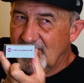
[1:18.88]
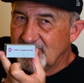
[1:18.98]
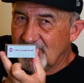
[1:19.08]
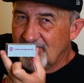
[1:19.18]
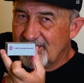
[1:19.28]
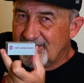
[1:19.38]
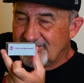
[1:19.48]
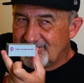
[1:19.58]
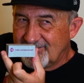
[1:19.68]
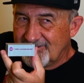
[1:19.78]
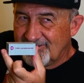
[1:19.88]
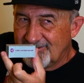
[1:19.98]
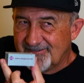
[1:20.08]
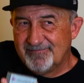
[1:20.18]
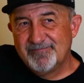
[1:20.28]
to this.
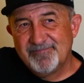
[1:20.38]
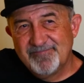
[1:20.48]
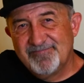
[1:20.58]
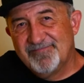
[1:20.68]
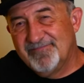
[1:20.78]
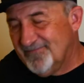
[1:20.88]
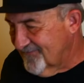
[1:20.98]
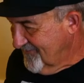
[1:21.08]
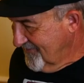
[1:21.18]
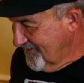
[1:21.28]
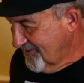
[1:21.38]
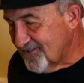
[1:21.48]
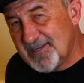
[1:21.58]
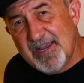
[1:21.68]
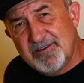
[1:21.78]

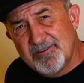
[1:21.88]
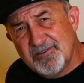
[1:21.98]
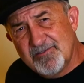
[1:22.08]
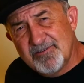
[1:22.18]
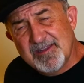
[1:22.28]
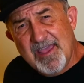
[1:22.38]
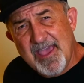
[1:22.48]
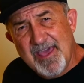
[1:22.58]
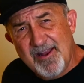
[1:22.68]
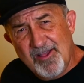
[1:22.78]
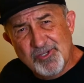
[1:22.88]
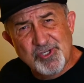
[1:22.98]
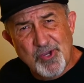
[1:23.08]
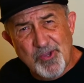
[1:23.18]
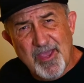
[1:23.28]
Stay tuned and I'll
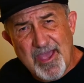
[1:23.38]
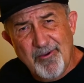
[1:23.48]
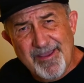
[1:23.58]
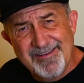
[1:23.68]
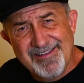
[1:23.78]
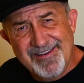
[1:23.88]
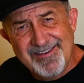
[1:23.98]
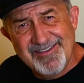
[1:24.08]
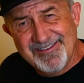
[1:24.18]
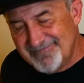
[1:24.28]
show you how I did it.